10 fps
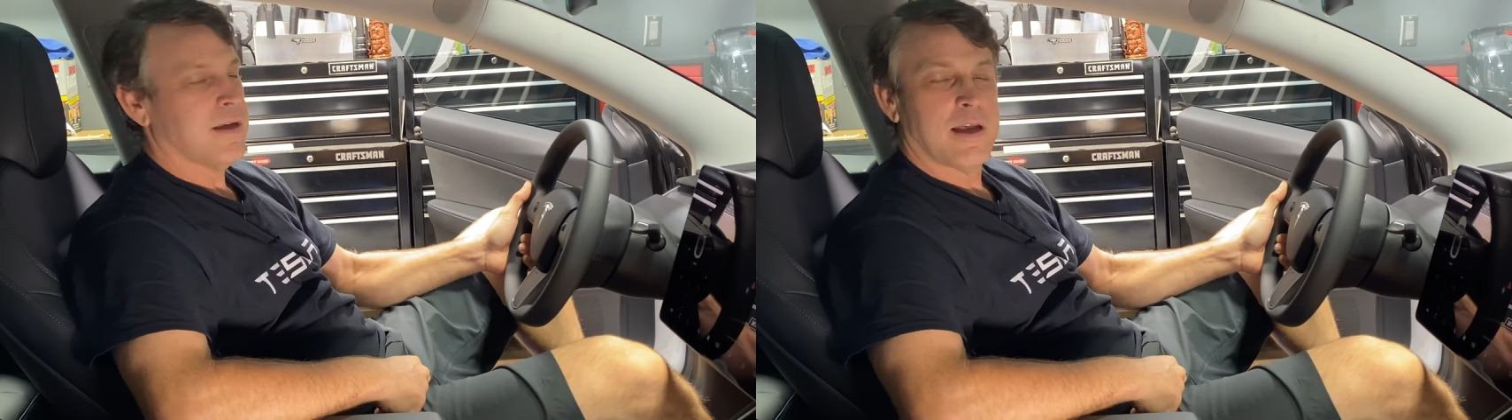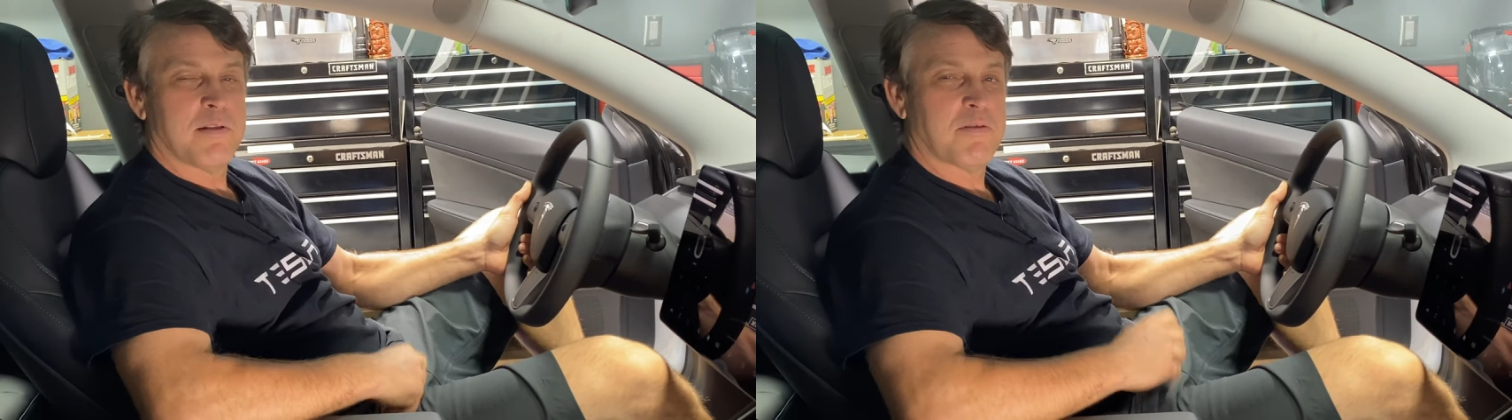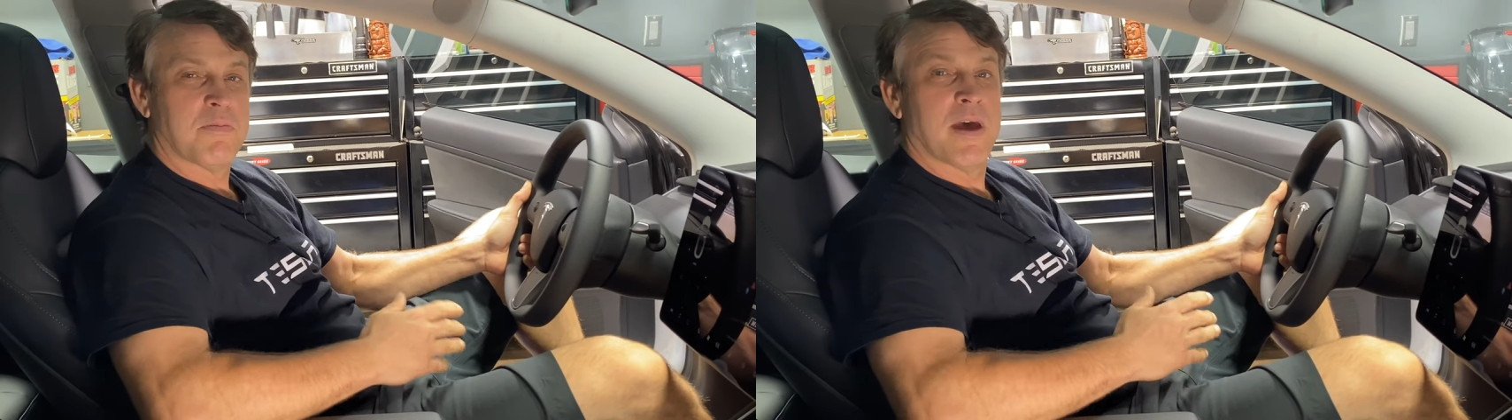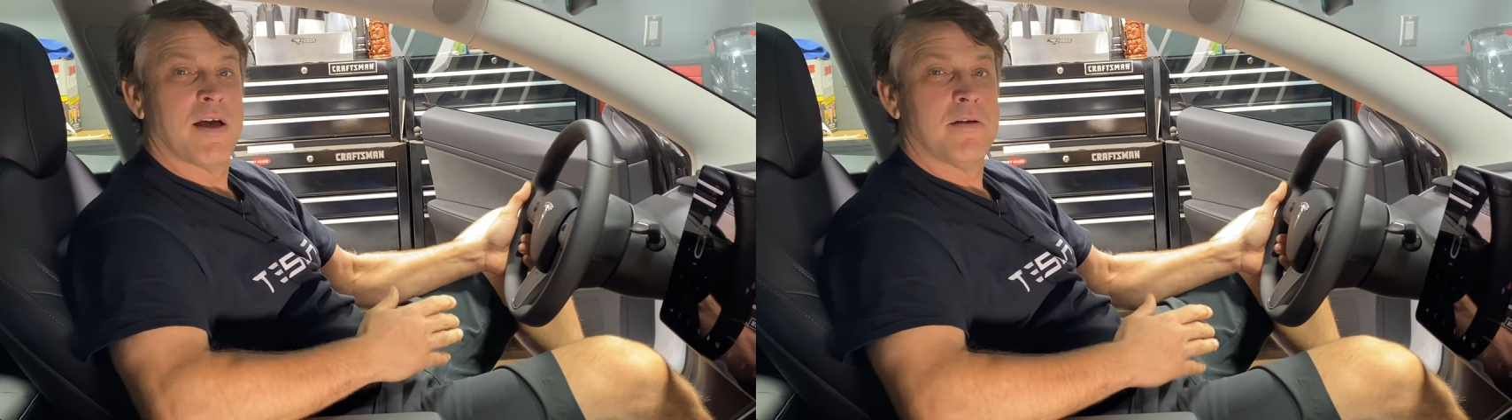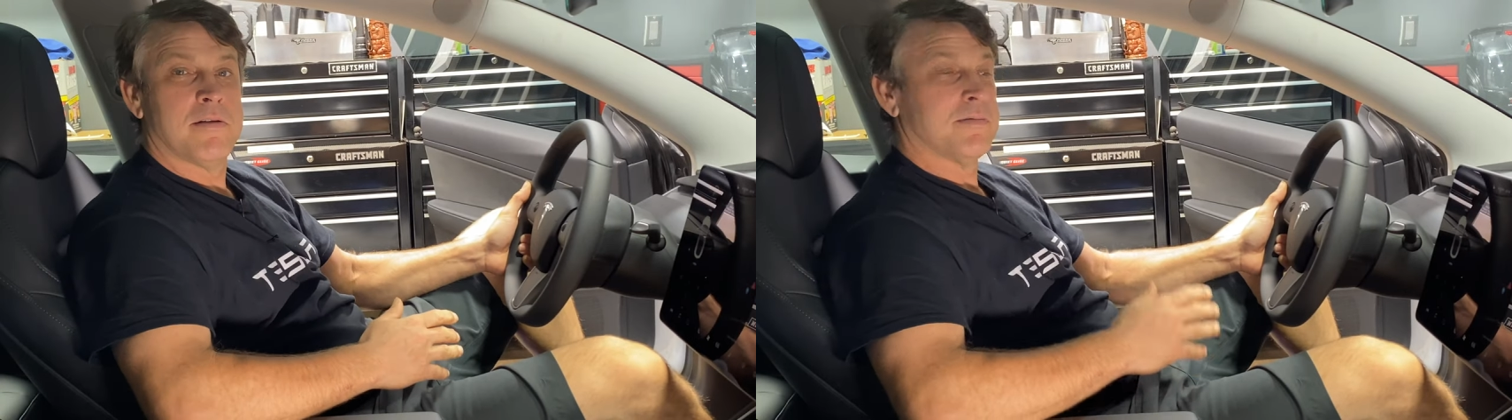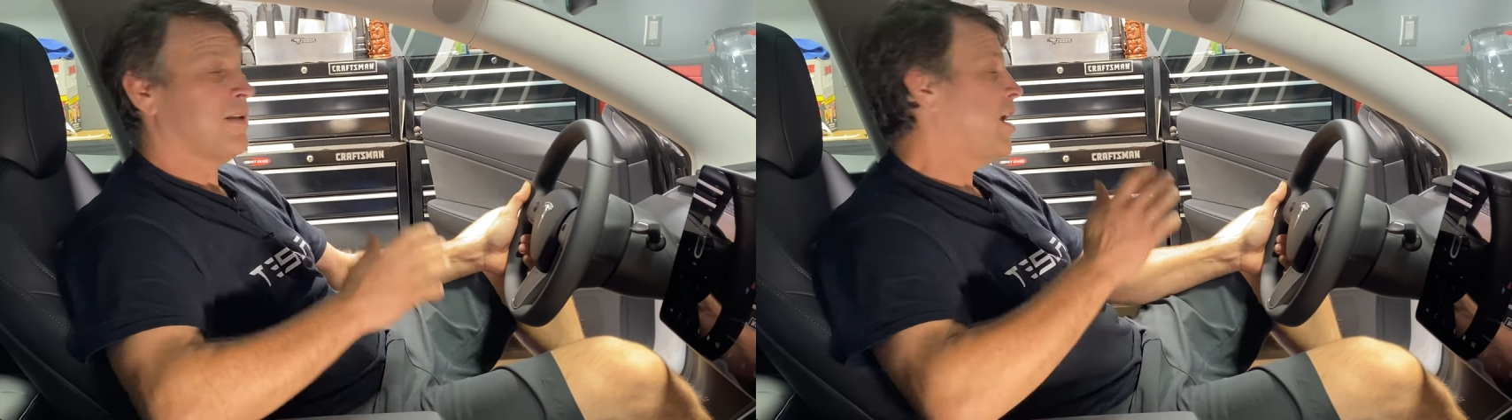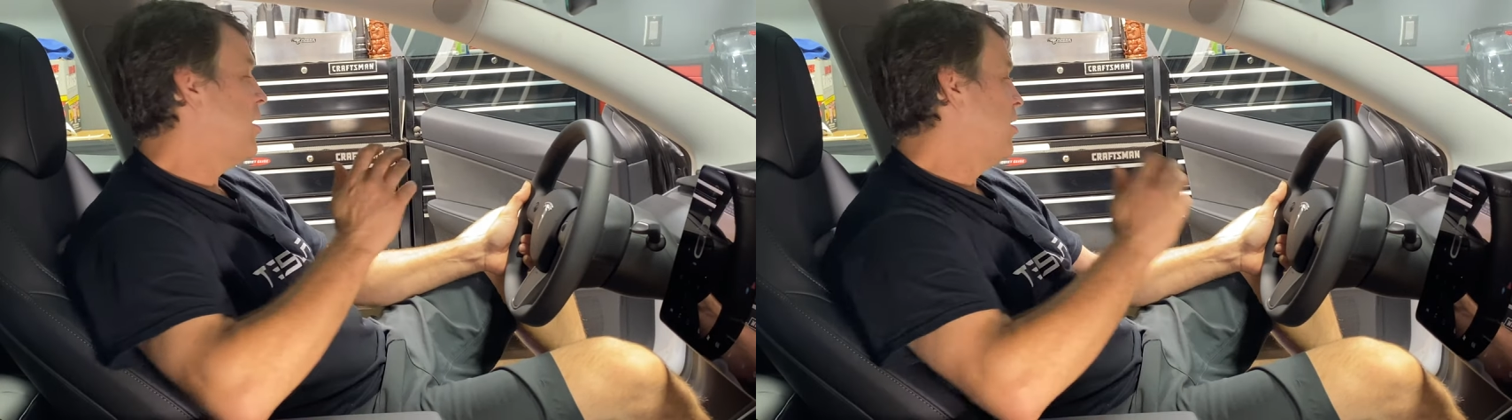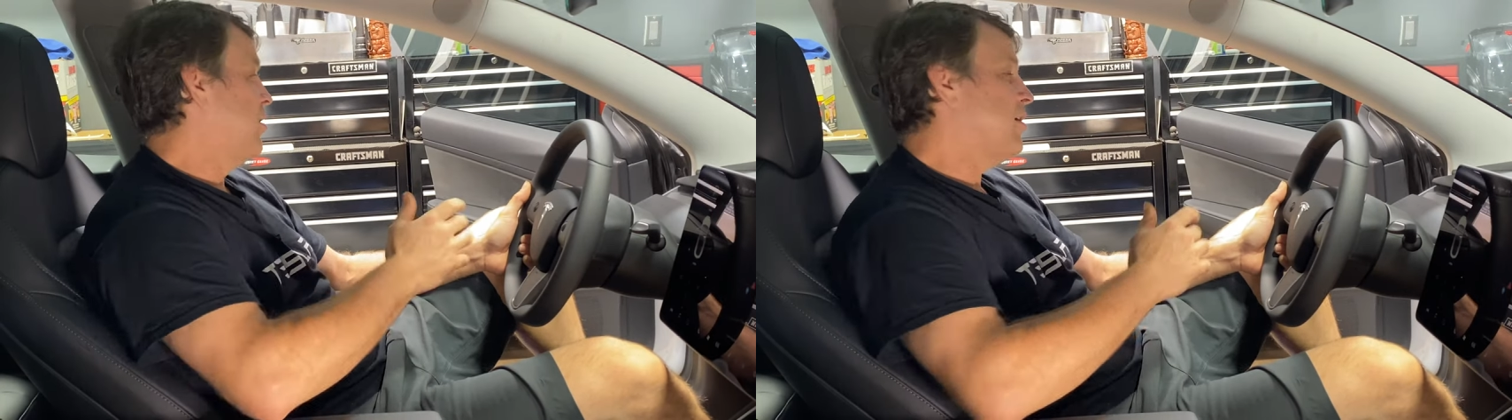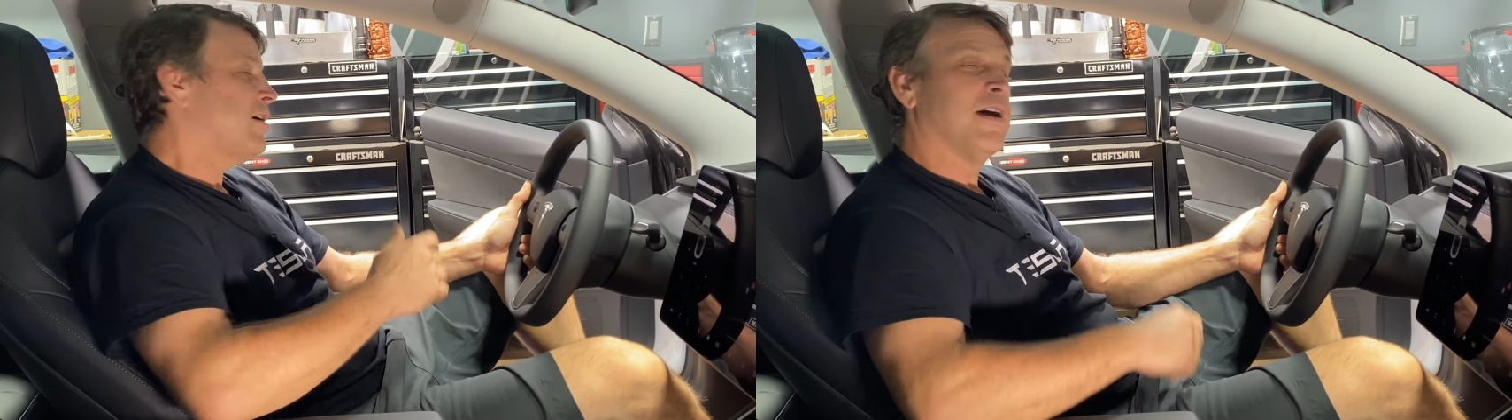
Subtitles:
and smell and look